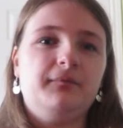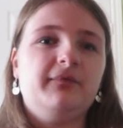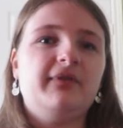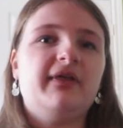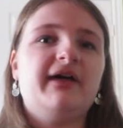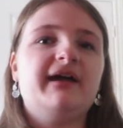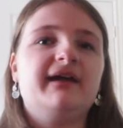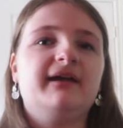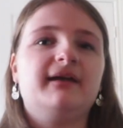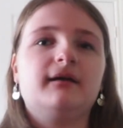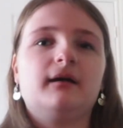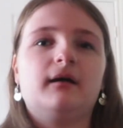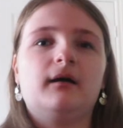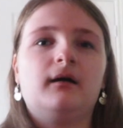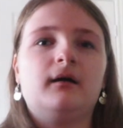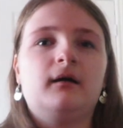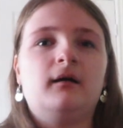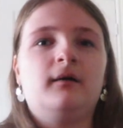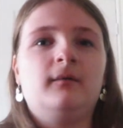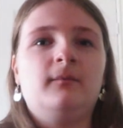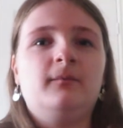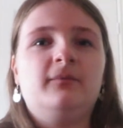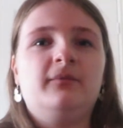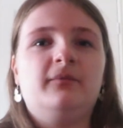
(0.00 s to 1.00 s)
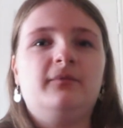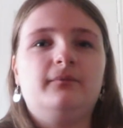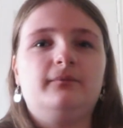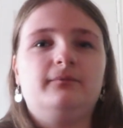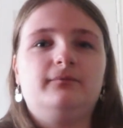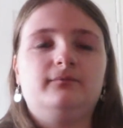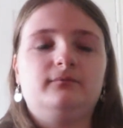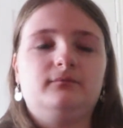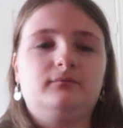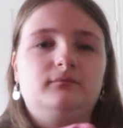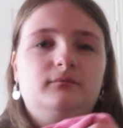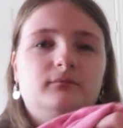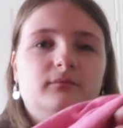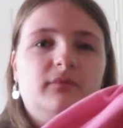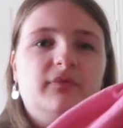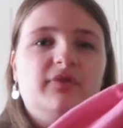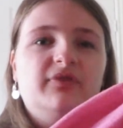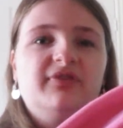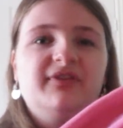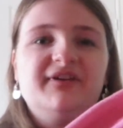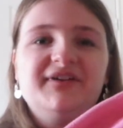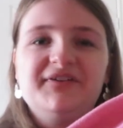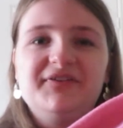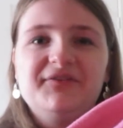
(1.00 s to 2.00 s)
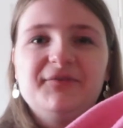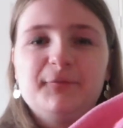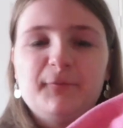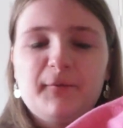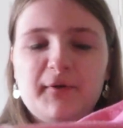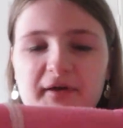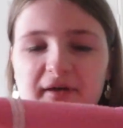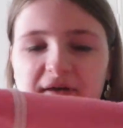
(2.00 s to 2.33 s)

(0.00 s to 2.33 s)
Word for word: Like um, this